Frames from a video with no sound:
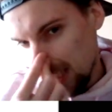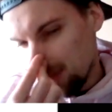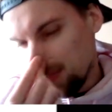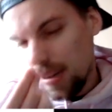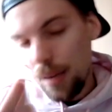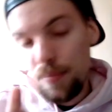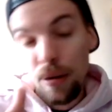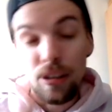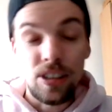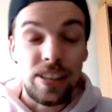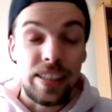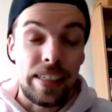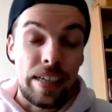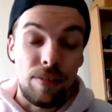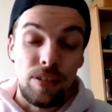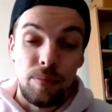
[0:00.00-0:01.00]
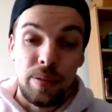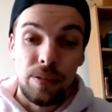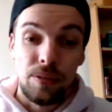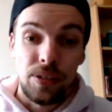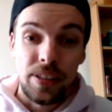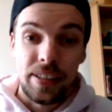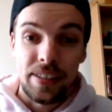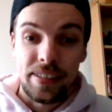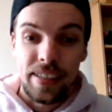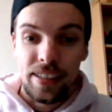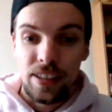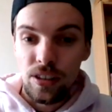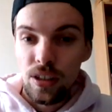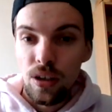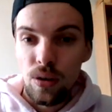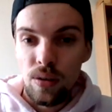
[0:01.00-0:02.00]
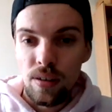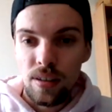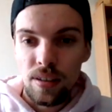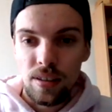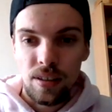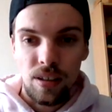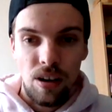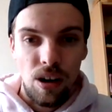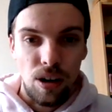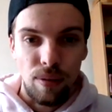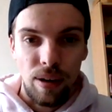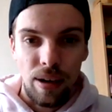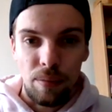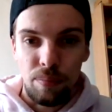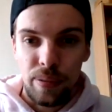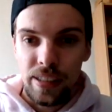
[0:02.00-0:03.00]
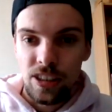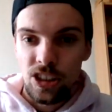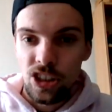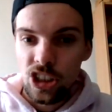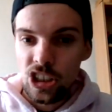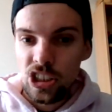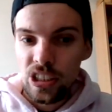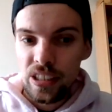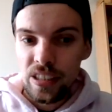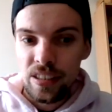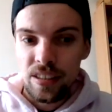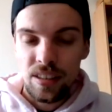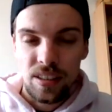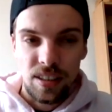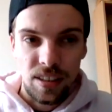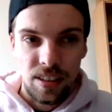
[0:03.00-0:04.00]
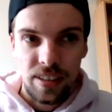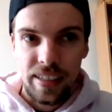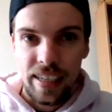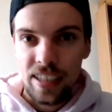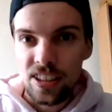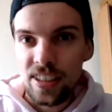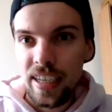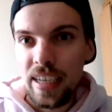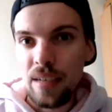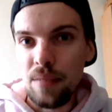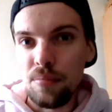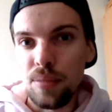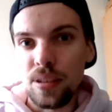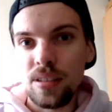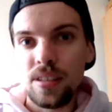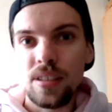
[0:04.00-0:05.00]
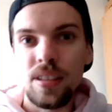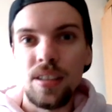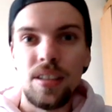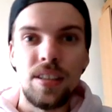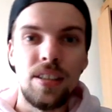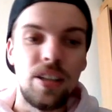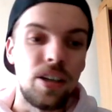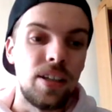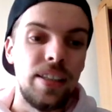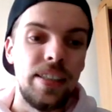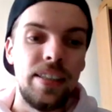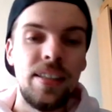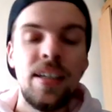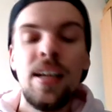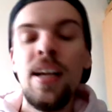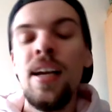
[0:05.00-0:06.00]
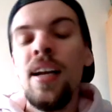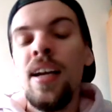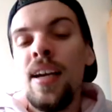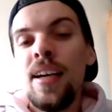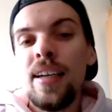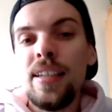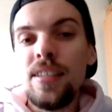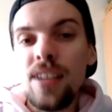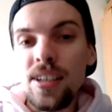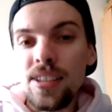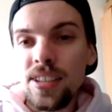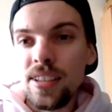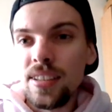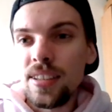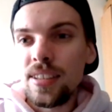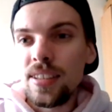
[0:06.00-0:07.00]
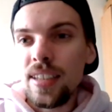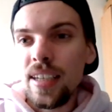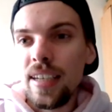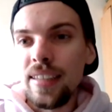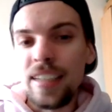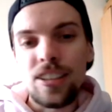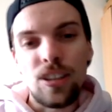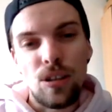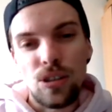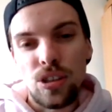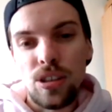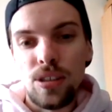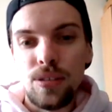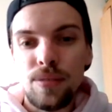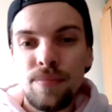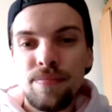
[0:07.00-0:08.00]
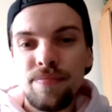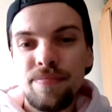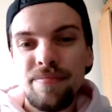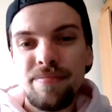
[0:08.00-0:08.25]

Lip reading: If my opponent did have Nibiru here, then you know, RIP, GG, next game. But luckily he doesn't, and that's also...